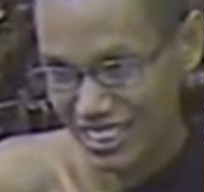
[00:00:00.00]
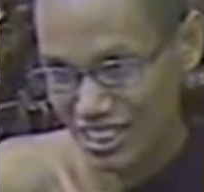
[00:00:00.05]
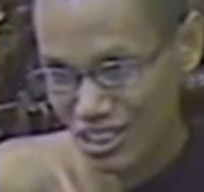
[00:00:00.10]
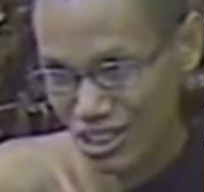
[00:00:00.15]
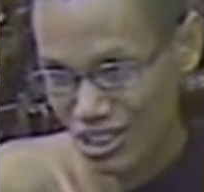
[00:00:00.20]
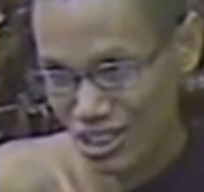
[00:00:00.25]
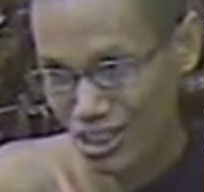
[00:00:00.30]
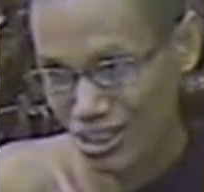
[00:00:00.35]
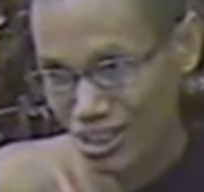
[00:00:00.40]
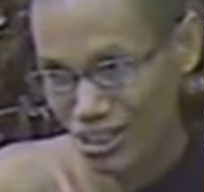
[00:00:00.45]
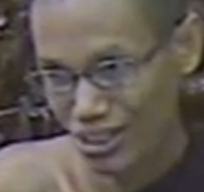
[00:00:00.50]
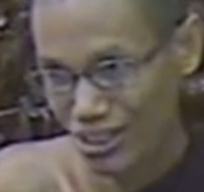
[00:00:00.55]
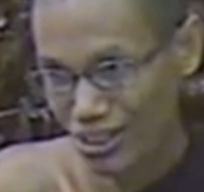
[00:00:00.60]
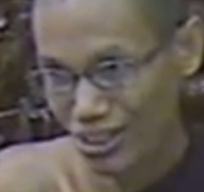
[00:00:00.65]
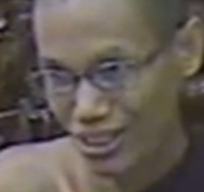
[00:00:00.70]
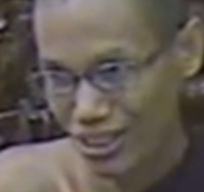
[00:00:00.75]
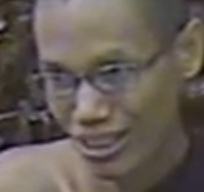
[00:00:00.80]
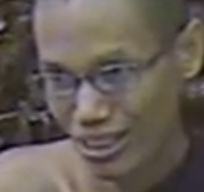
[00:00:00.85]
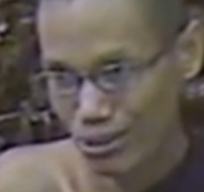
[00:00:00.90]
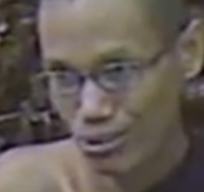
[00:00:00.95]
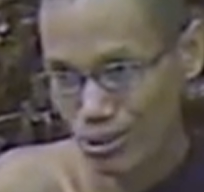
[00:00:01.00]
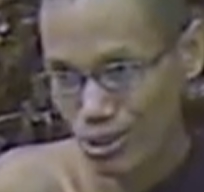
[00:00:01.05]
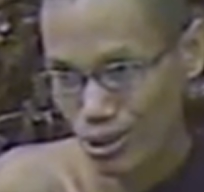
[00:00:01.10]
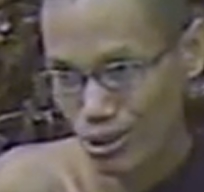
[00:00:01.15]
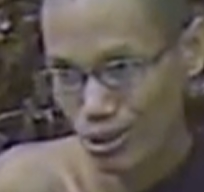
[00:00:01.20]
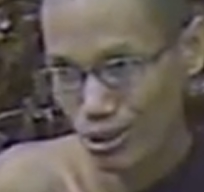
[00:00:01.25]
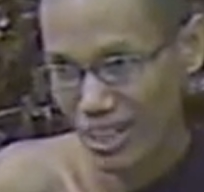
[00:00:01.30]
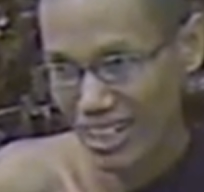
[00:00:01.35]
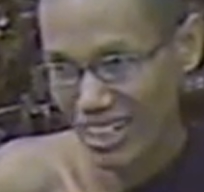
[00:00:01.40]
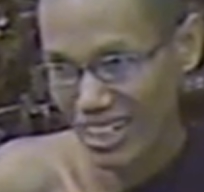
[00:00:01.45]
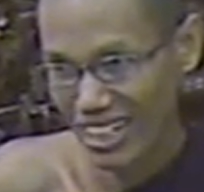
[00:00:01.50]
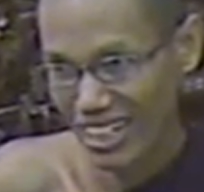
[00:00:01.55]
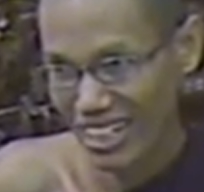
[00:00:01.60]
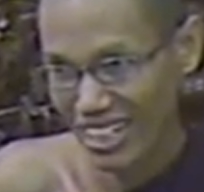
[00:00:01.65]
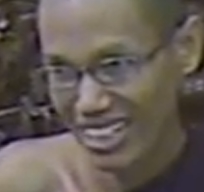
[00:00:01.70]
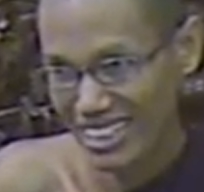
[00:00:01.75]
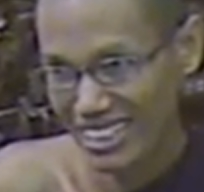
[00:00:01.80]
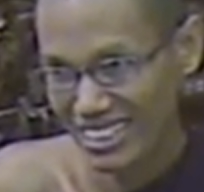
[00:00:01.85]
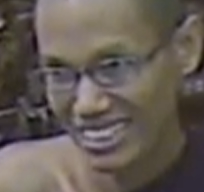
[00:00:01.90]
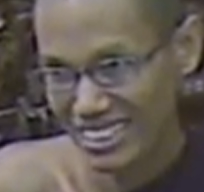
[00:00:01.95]
So if you
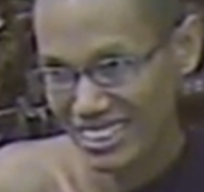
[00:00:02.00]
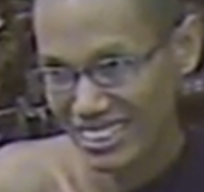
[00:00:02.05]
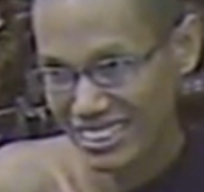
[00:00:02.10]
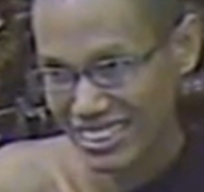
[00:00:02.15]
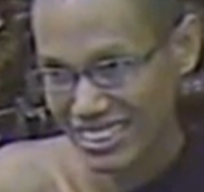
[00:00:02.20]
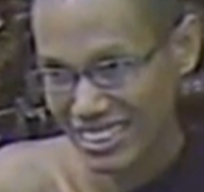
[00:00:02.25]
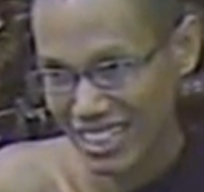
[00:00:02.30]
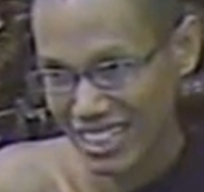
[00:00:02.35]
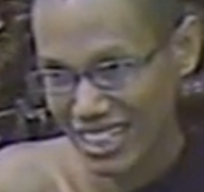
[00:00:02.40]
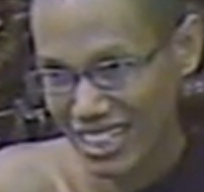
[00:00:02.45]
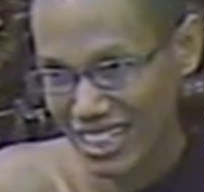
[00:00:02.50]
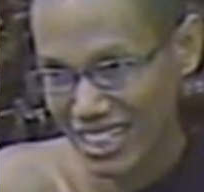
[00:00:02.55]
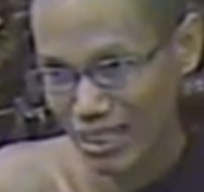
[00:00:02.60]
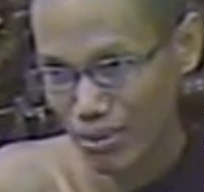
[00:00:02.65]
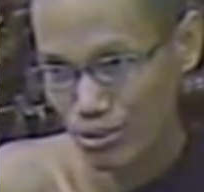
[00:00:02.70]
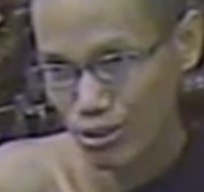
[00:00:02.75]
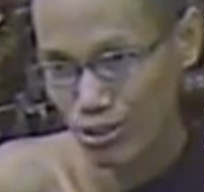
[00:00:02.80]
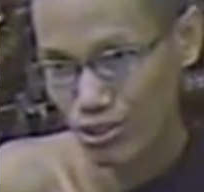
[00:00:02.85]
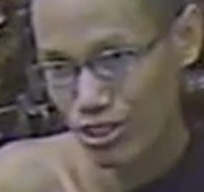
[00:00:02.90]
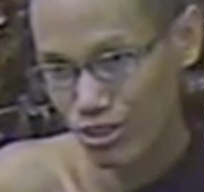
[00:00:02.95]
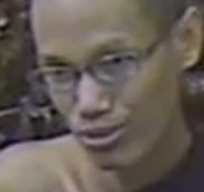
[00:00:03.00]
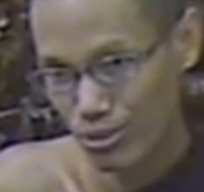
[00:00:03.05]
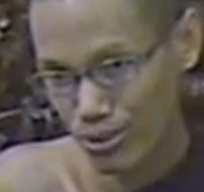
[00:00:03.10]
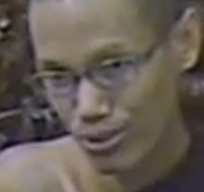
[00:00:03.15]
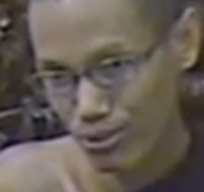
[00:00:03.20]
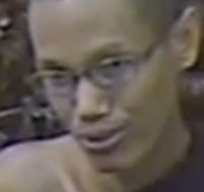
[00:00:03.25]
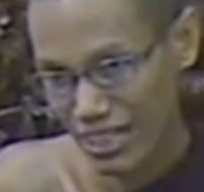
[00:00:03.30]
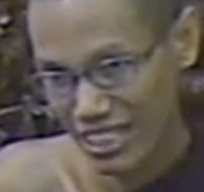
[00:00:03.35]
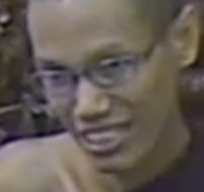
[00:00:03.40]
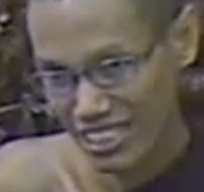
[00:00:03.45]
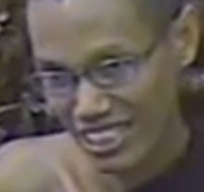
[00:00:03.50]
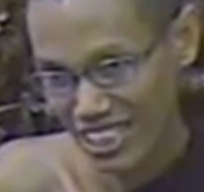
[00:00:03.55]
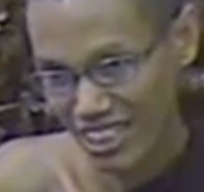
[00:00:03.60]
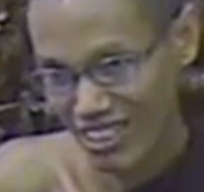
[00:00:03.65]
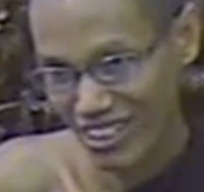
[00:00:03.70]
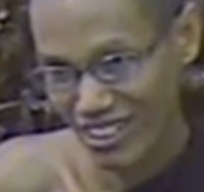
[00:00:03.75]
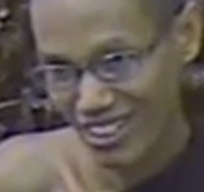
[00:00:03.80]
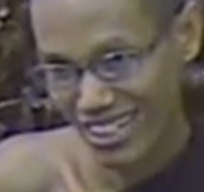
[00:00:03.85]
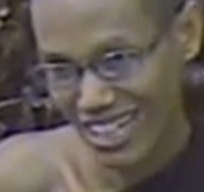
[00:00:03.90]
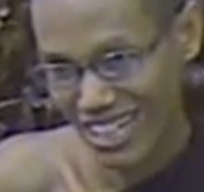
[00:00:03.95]
are uh, beautiful person
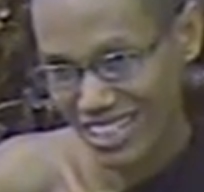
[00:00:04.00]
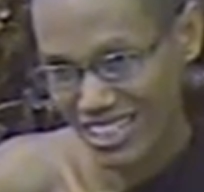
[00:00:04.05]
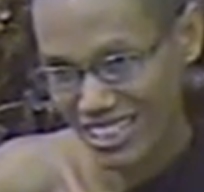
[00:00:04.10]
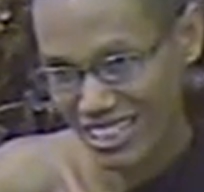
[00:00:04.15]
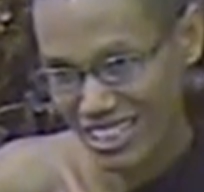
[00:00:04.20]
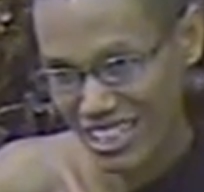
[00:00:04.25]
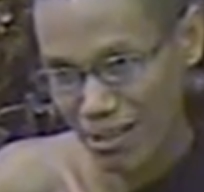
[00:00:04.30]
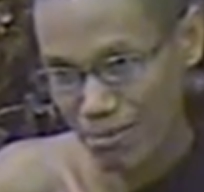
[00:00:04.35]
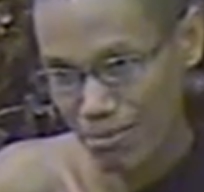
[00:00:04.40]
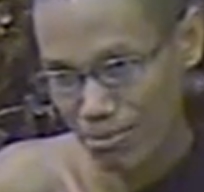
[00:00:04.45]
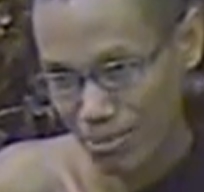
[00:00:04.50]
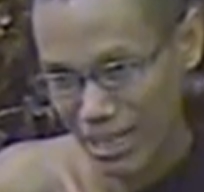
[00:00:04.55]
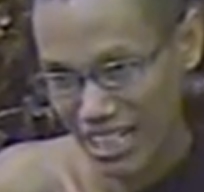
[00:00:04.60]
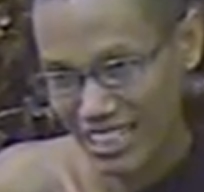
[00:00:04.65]
or handsome